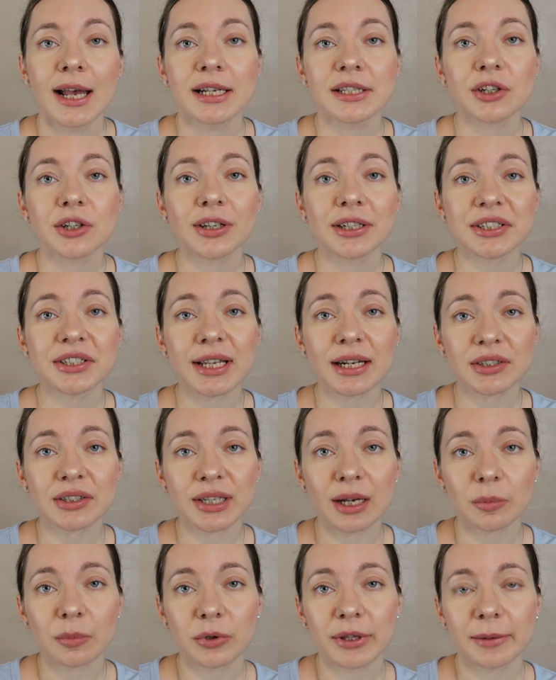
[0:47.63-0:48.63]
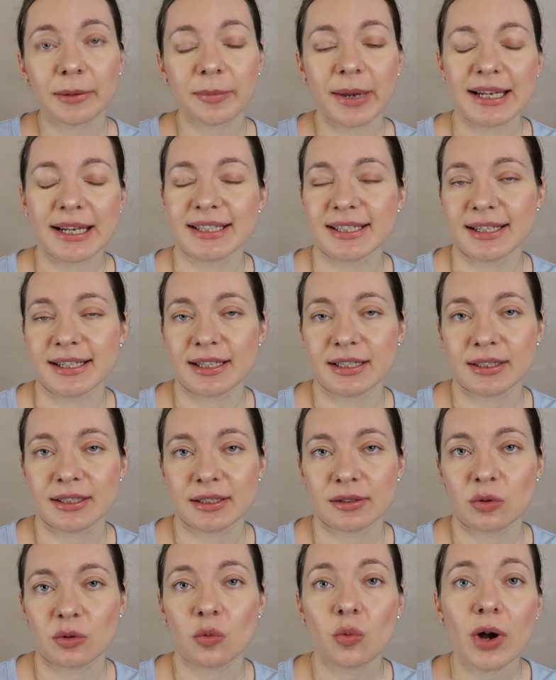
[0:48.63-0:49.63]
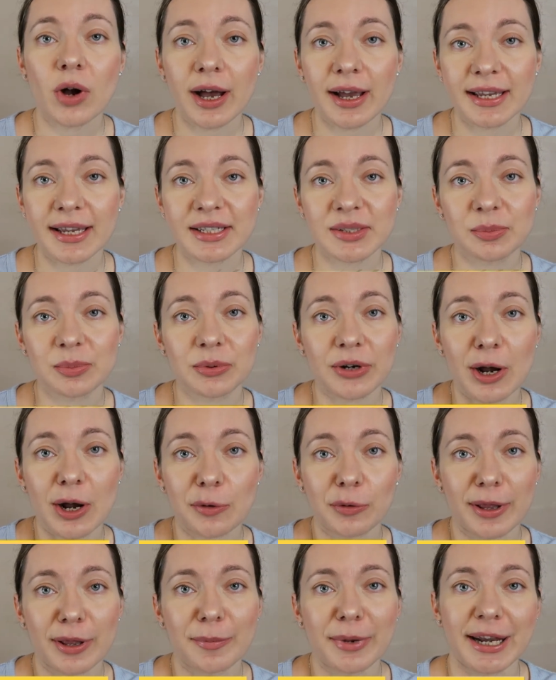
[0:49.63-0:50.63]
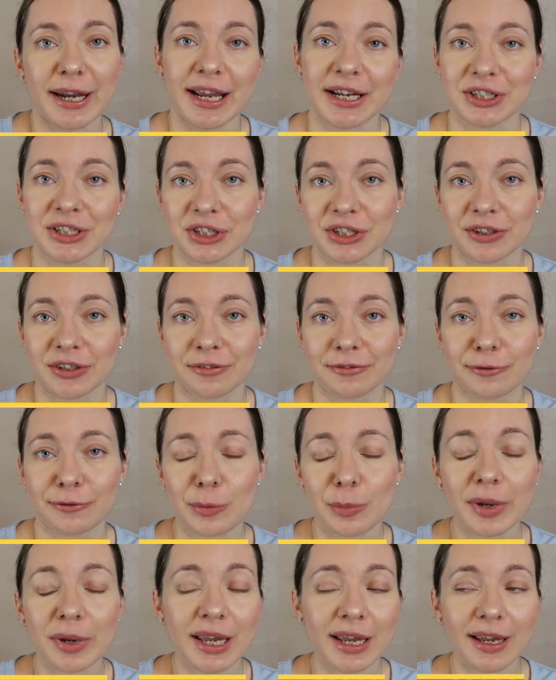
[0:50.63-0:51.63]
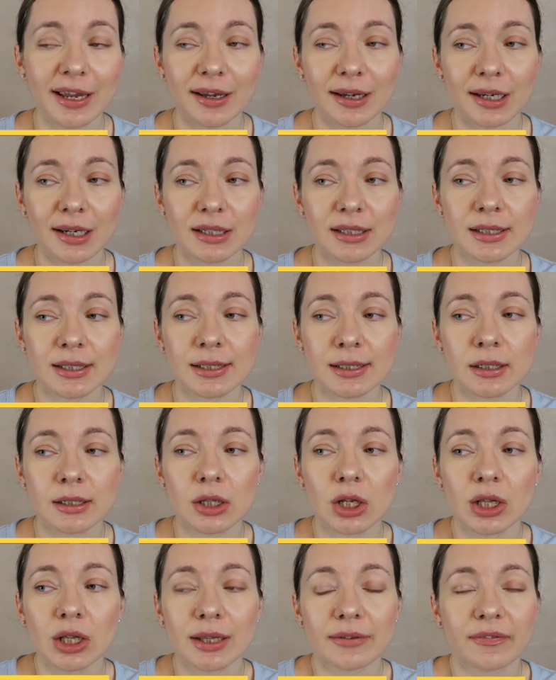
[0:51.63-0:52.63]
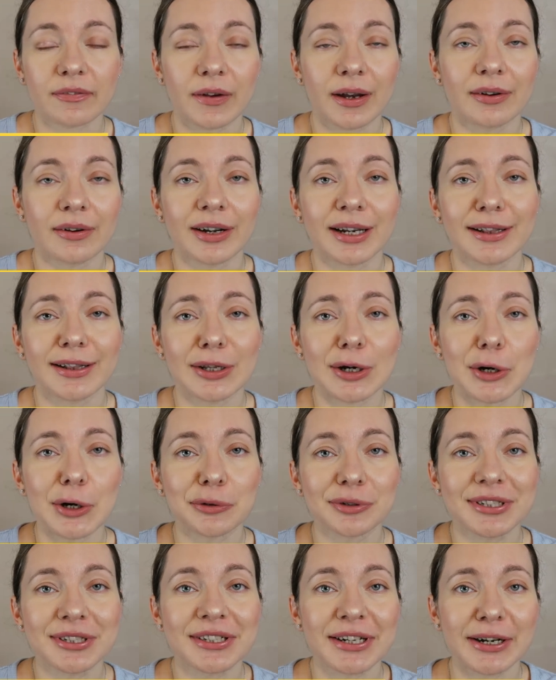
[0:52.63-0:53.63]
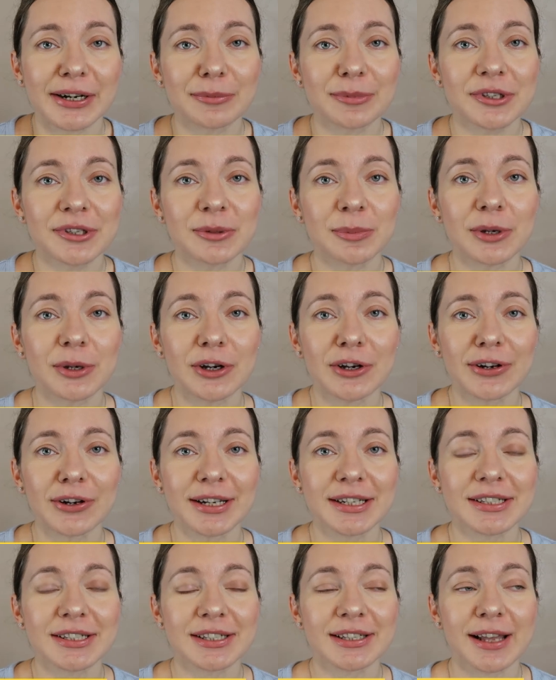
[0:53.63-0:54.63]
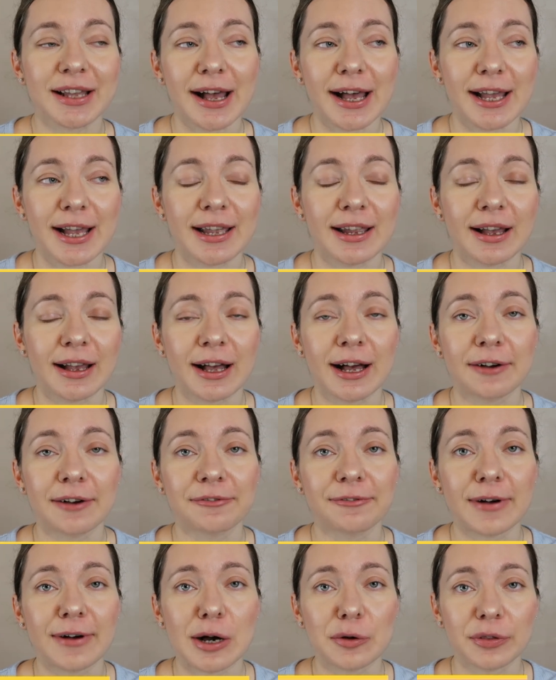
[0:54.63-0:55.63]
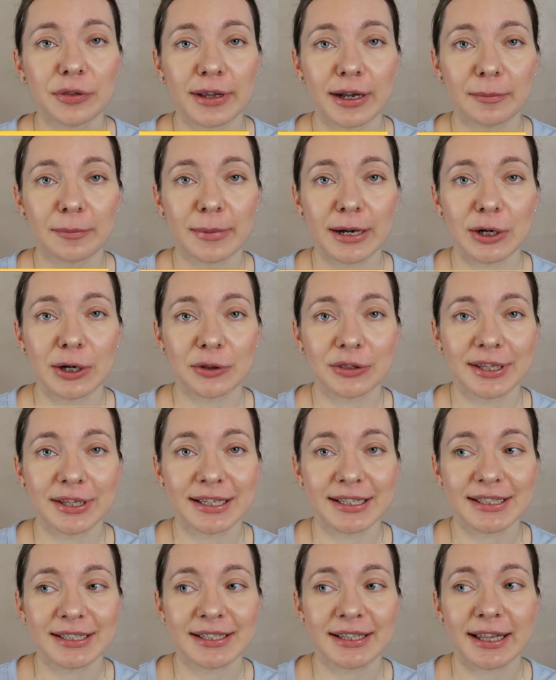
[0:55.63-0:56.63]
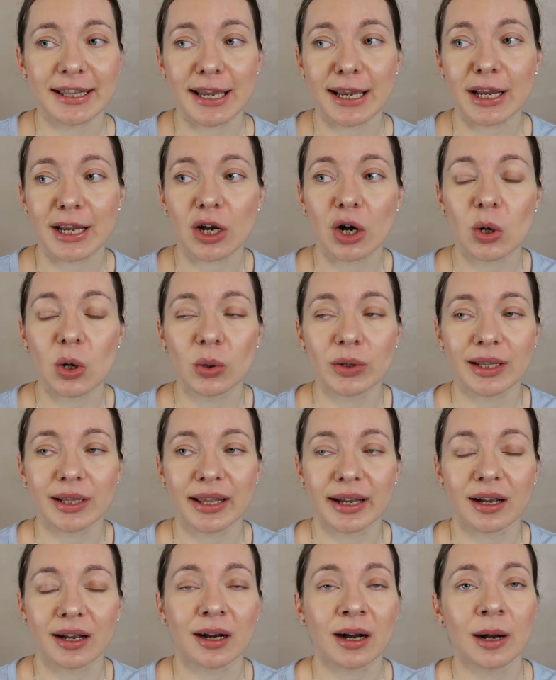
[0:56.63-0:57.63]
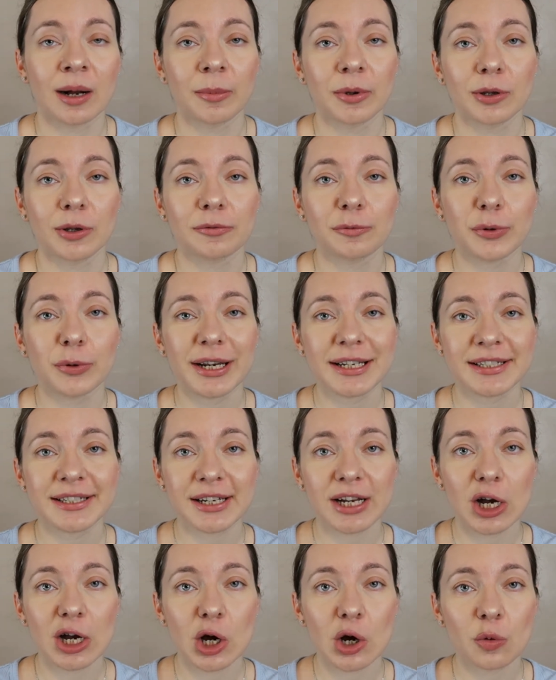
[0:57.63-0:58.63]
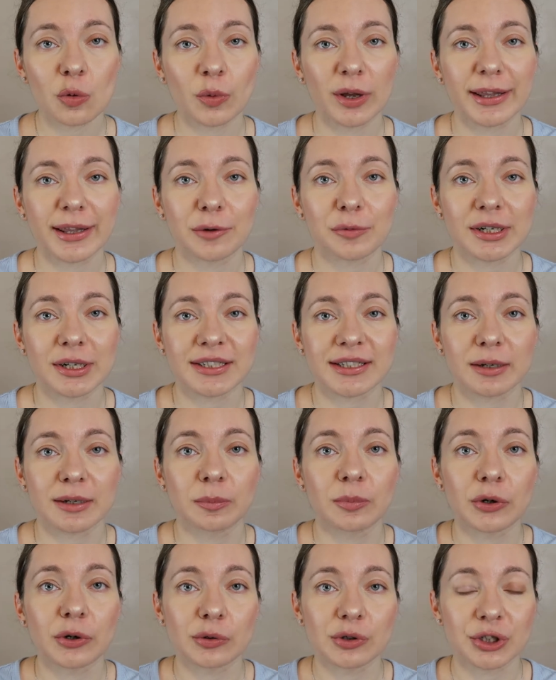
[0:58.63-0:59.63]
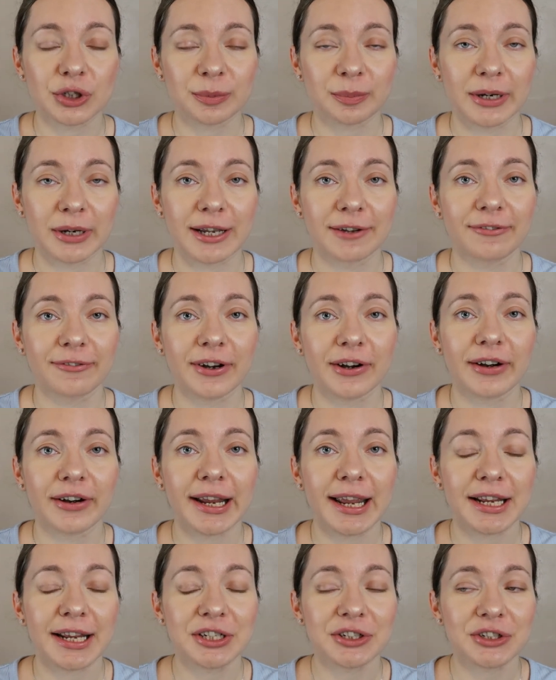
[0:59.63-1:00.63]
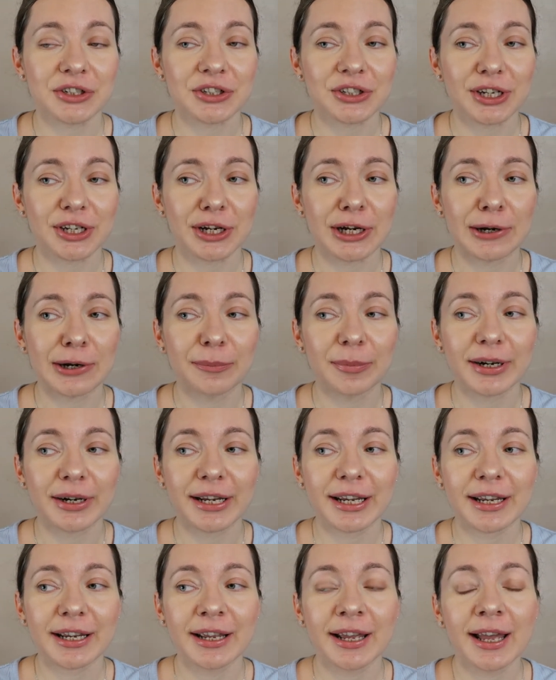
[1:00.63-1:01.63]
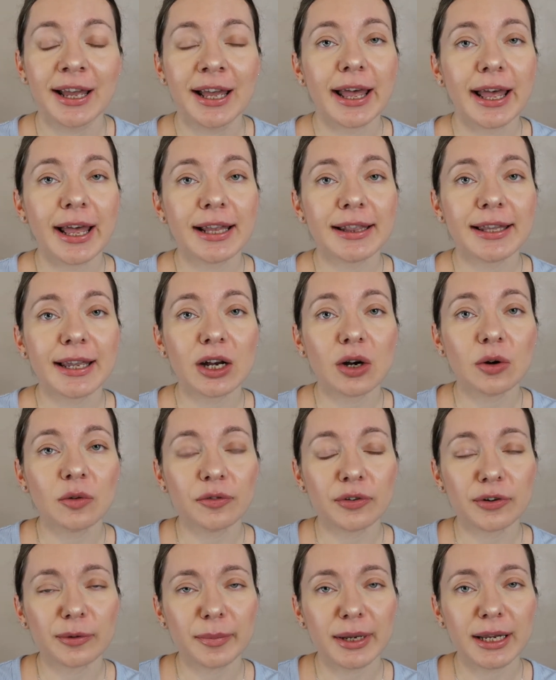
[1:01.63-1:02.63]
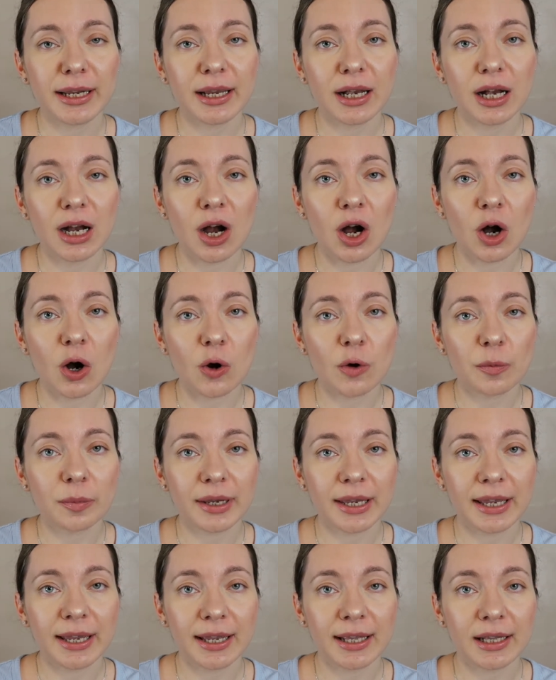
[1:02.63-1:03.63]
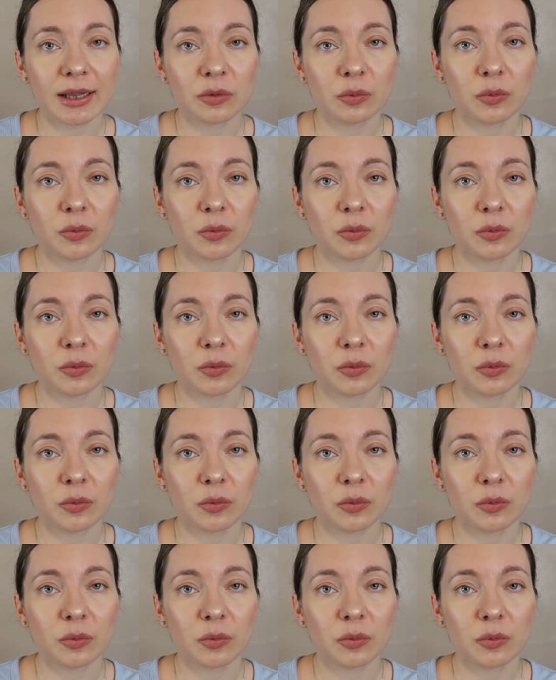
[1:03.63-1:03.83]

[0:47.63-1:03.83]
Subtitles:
So let's start up with the basics. What is brow lamination? For me, it's not a very known term, to be honest. I have found about this thing only like a couple of weeks ago when I was approached by a very interesting company, and they offer me a home kit